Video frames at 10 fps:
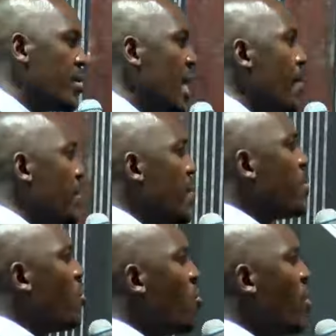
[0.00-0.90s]
There are
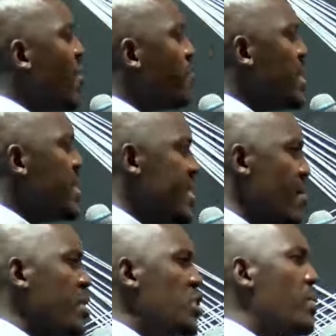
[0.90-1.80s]
people who have been
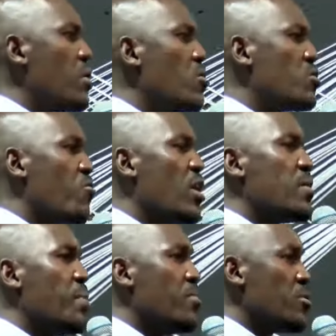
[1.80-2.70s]
damaged because of what
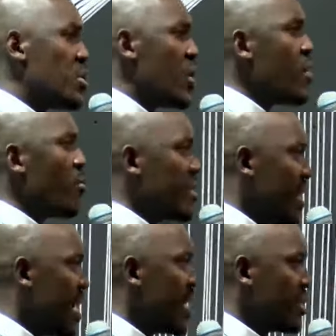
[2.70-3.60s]
people say with
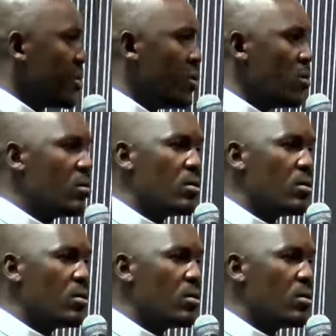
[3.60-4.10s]
regards to you.